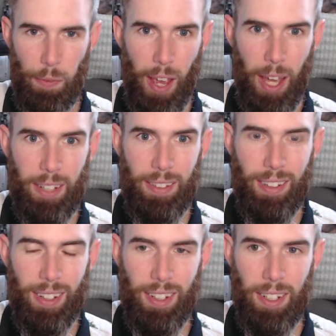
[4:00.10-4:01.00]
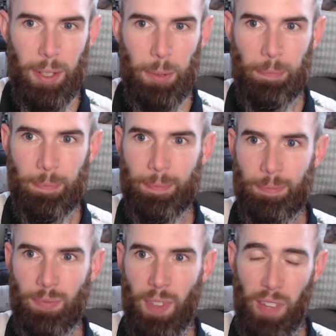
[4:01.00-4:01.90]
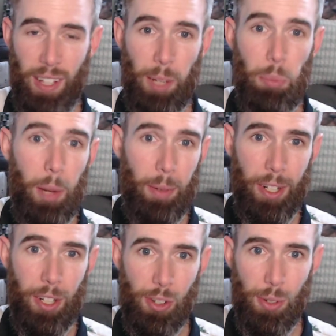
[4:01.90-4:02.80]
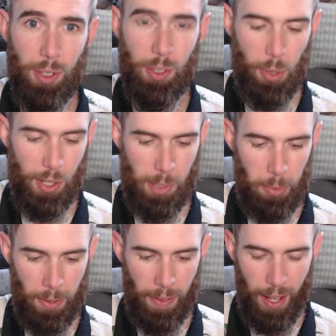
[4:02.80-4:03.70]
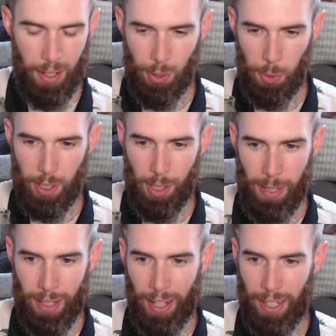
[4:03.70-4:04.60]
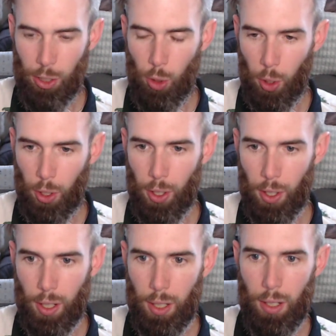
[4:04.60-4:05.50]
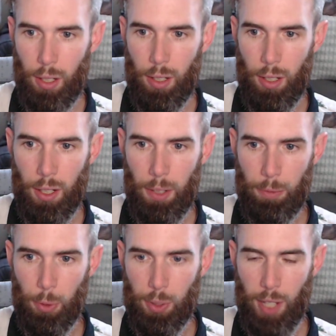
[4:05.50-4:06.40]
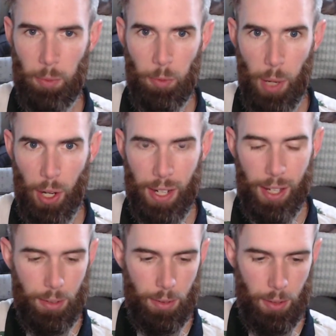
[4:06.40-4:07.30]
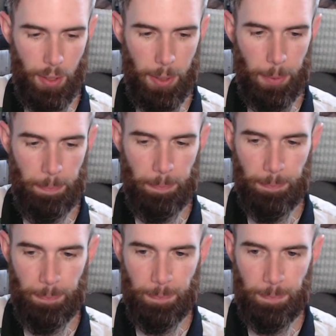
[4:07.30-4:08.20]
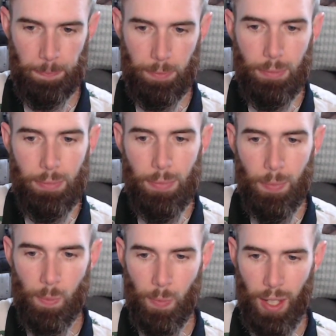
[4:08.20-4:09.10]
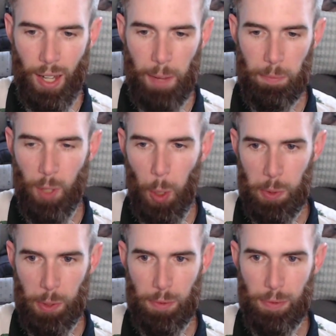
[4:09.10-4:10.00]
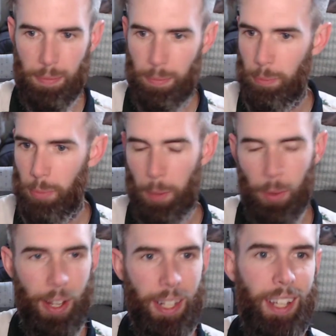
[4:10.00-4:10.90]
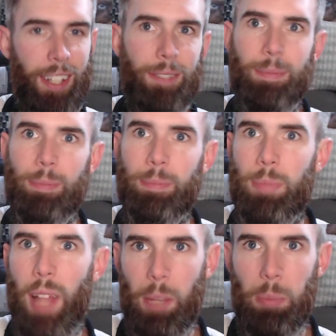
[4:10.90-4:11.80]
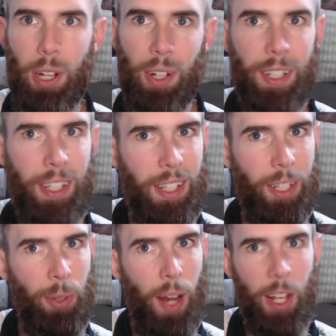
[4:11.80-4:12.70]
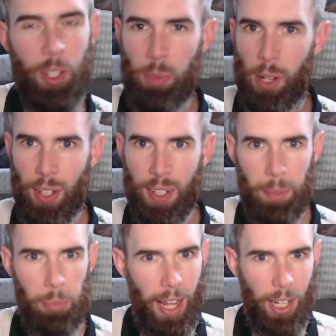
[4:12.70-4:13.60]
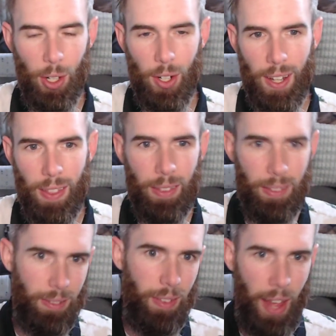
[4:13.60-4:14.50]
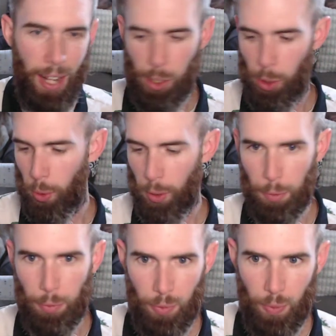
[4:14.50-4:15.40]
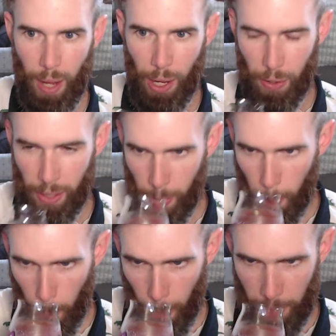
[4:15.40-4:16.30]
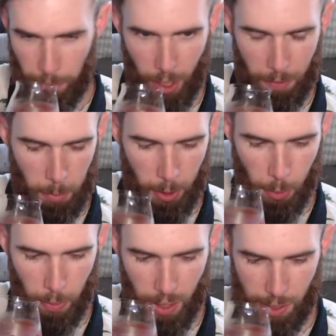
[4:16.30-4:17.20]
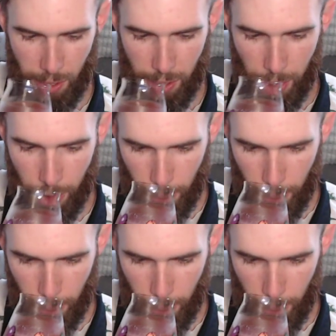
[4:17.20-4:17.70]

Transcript: had like pomegranate juice, it's pretty similar to that. So it's going to be like a darker fruit type of berry. Gonna have notes of pomegranate, blackberry, raspberry, blackcurrant, that sort of area. If you're not familiar with acai,